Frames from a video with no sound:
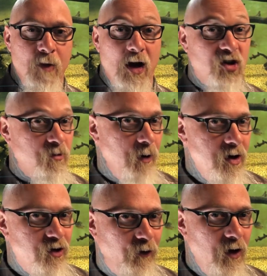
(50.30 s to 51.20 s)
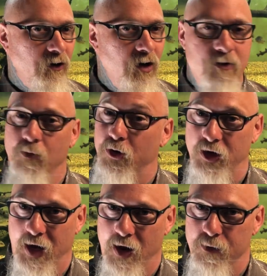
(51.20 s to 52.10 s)
a sponge filter, which
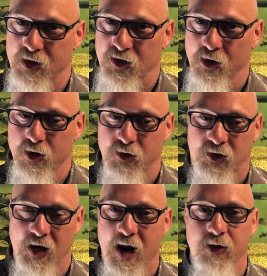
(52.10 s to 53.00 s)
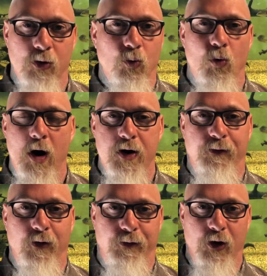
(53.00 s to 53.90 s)
again we still use today. They're
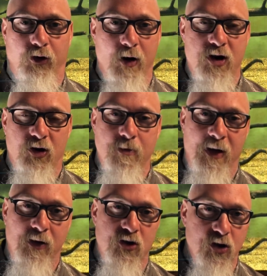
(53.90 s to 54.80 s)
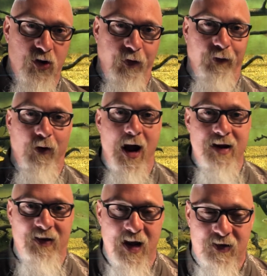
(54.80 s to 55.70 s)
wonderful filtration methods used for fry
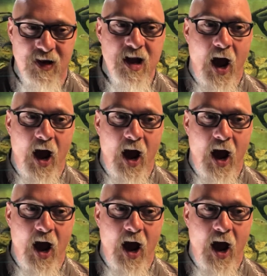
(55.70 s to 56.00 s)
tanks.